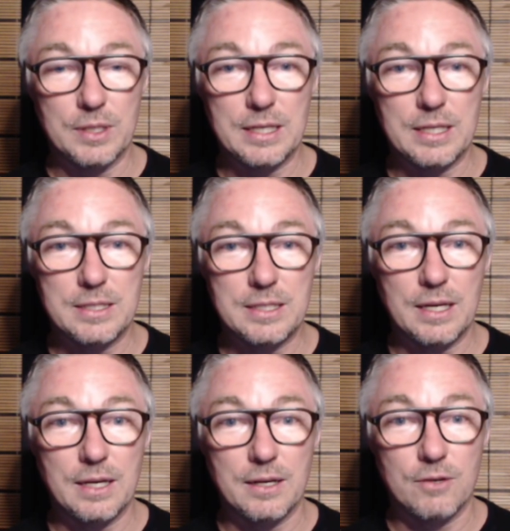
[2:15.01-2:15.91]
is
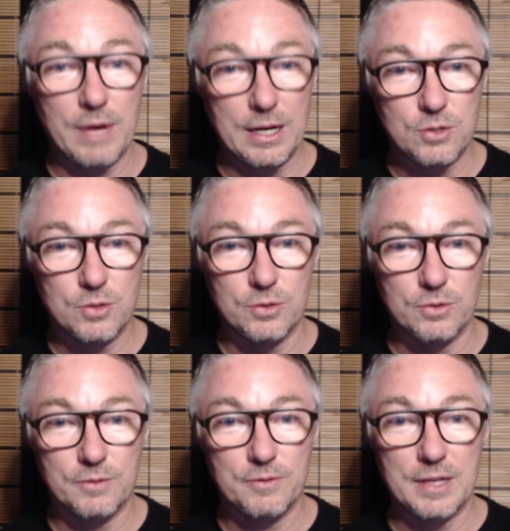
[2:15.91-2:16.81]
a great
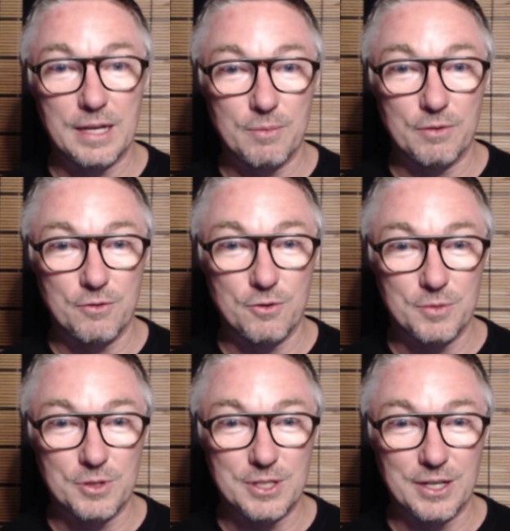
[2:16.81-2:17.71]
tool for the number 4
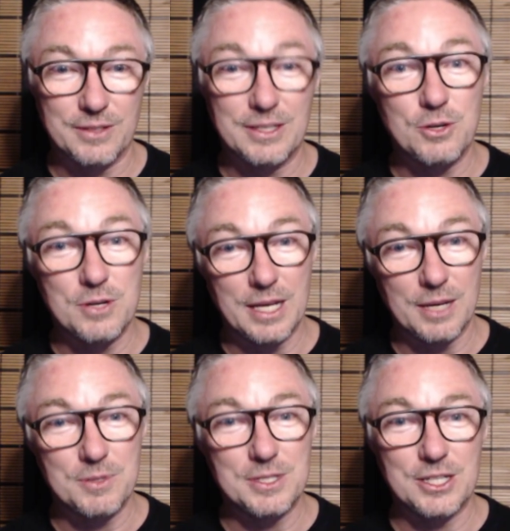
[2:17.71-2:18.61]
muso, the unique
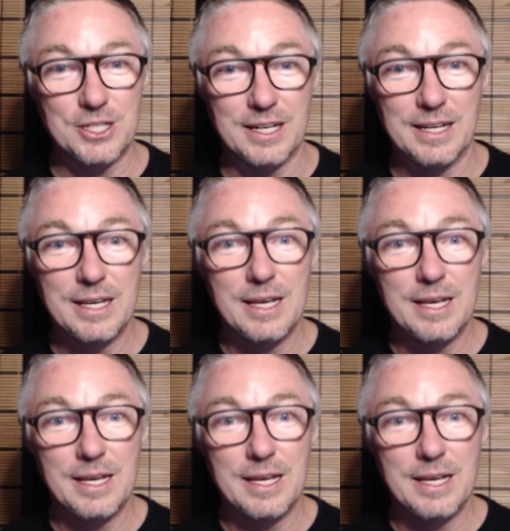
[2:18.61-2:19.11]
musician,